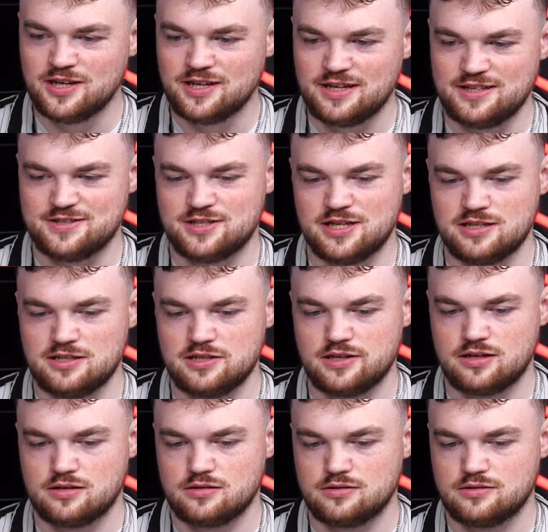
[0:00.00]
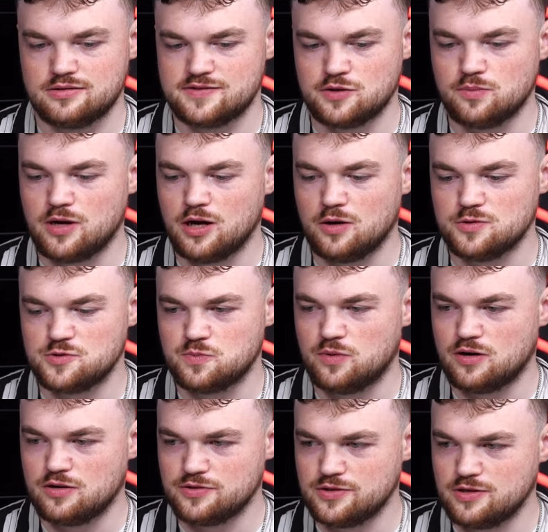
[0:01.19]
is getting somehow
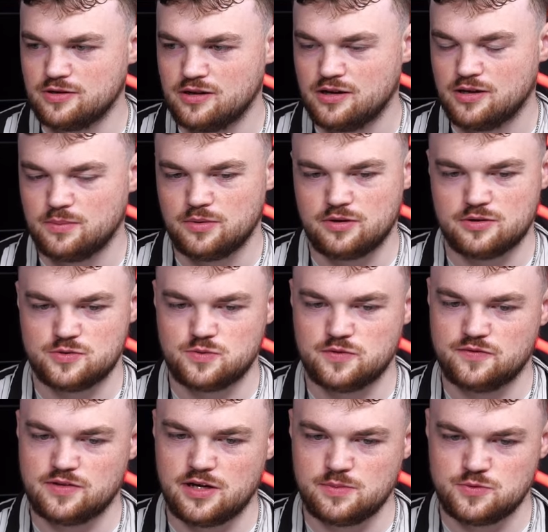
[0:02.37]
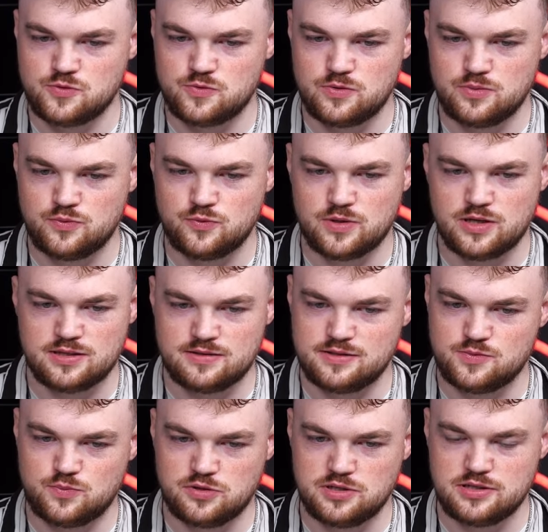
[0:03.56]
smarter, because with TypeScript we get these
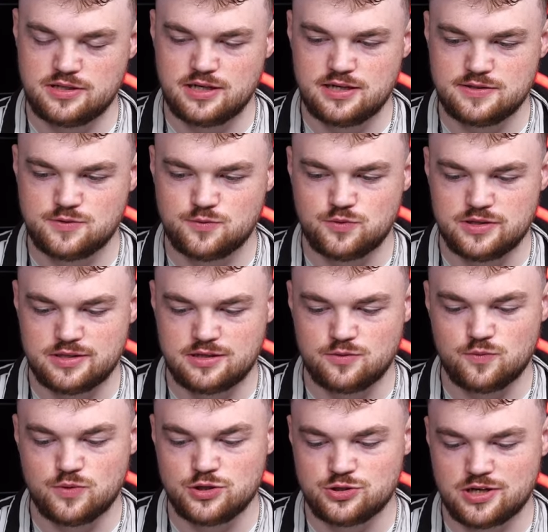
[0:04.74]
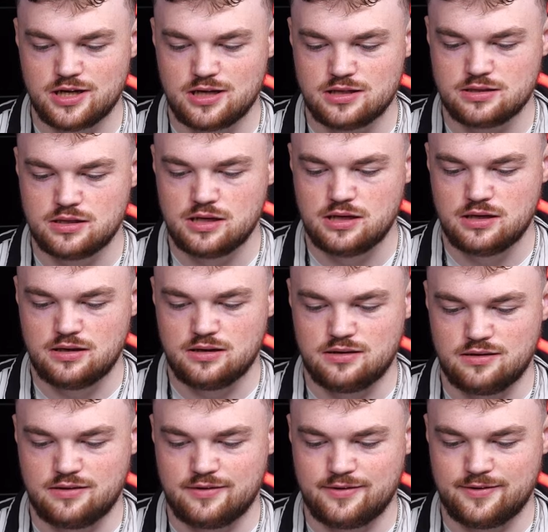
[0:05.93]
predicates which can
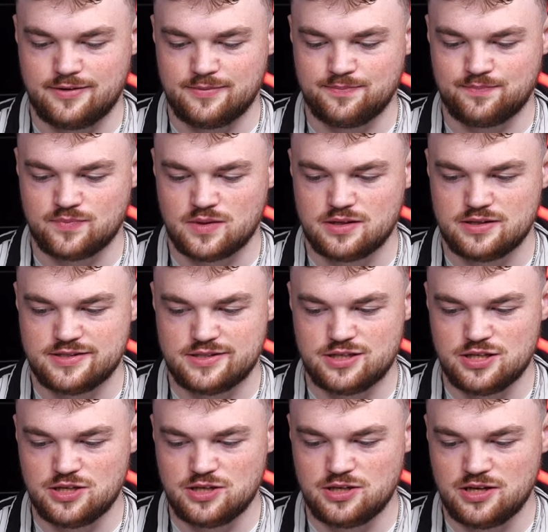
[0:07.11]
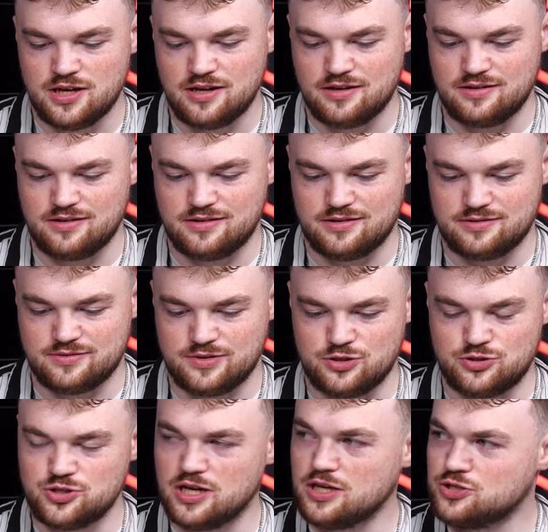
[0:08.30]
see the
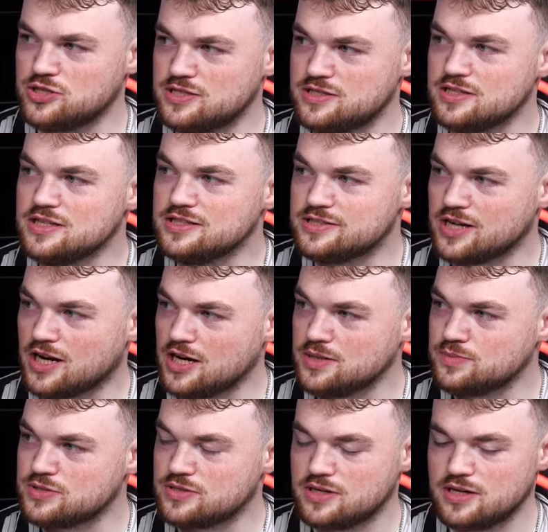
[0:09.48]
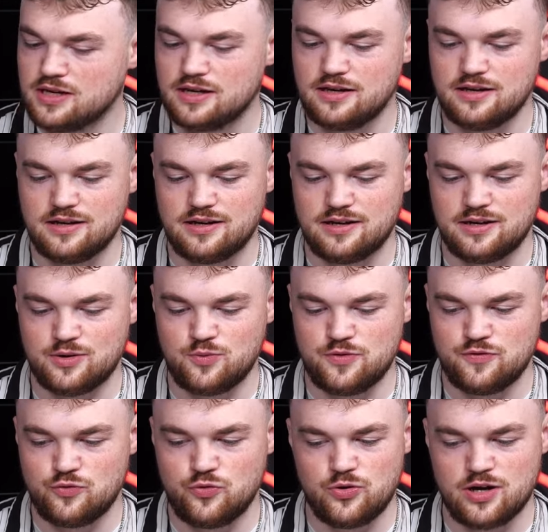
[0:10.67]
changes in types.
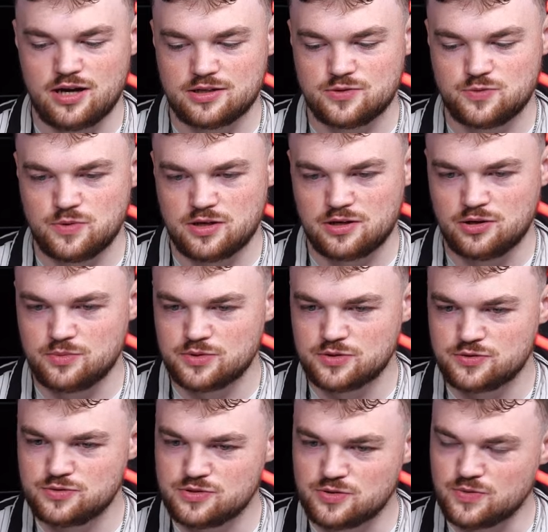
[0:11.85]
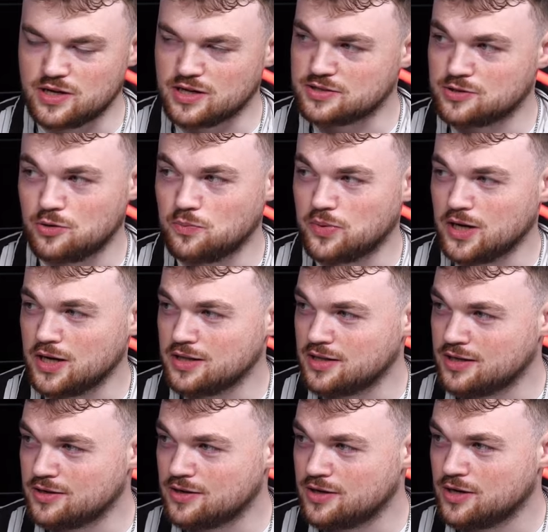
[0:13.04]
With React, we are coming to the React
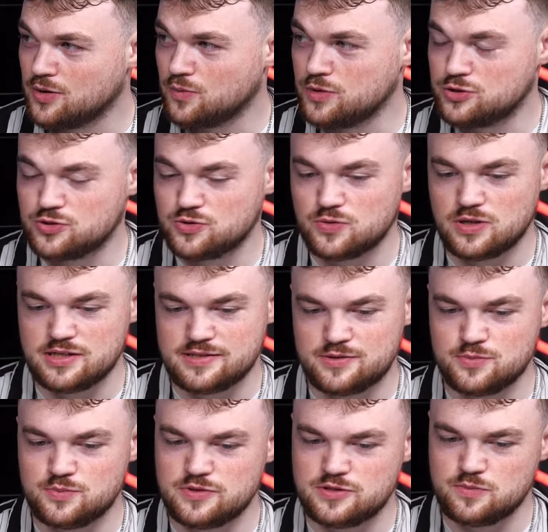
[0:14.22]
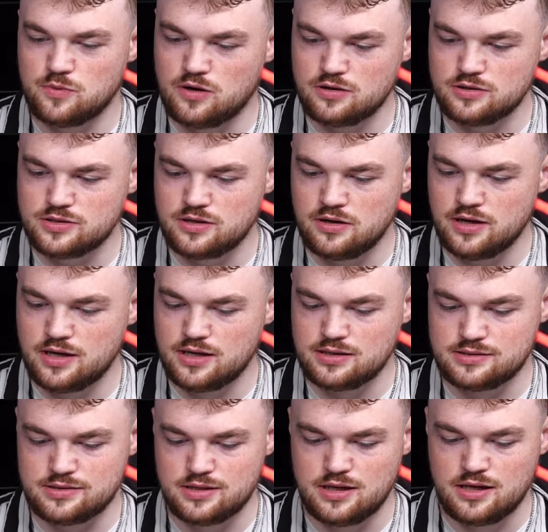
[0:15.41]
compiler, which tries to be smarter
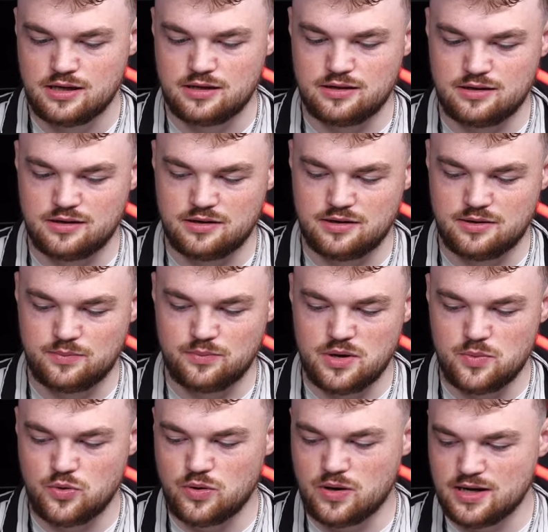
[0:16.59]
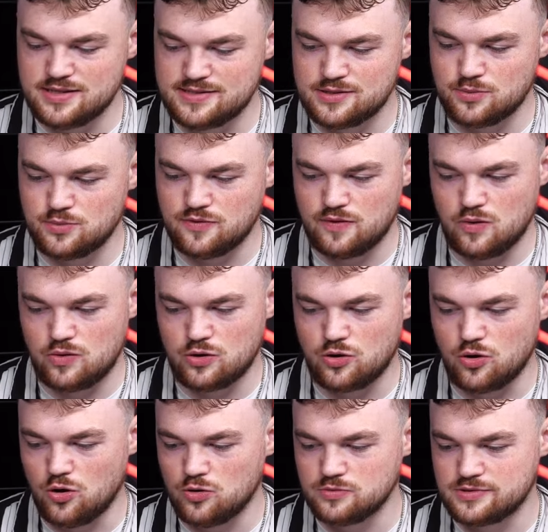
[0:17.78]
and memorize some of our
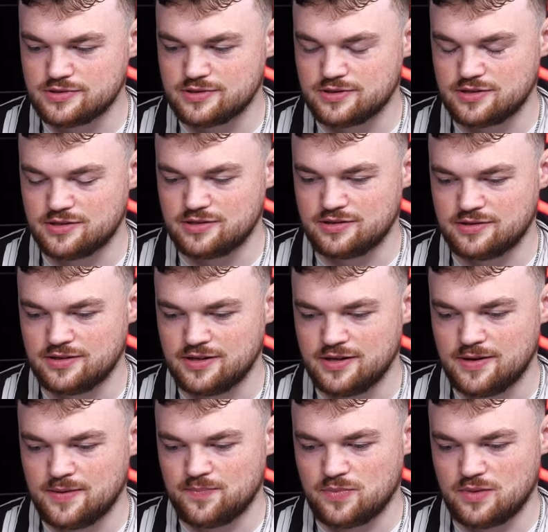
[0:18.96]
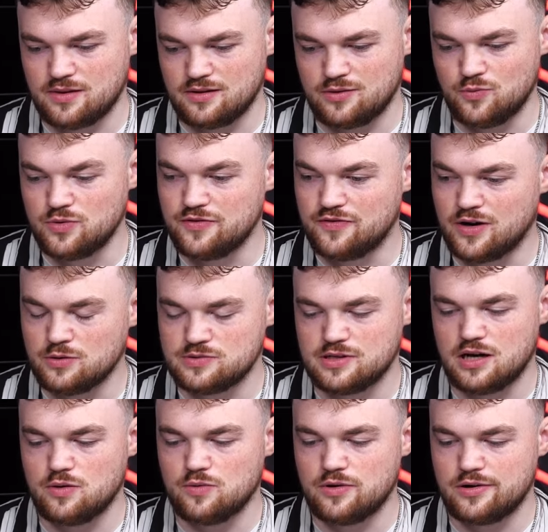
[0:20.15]
code without
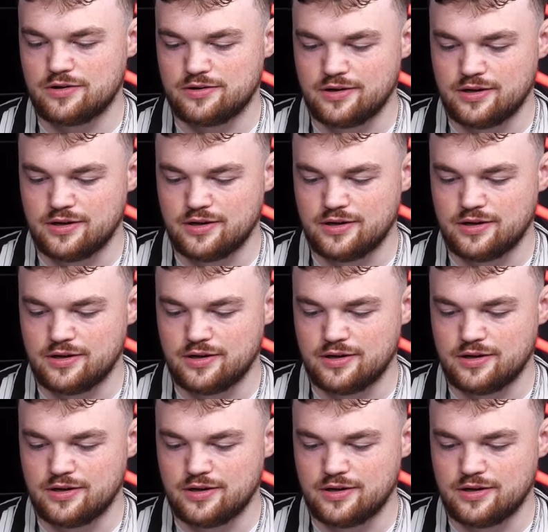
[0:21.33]
our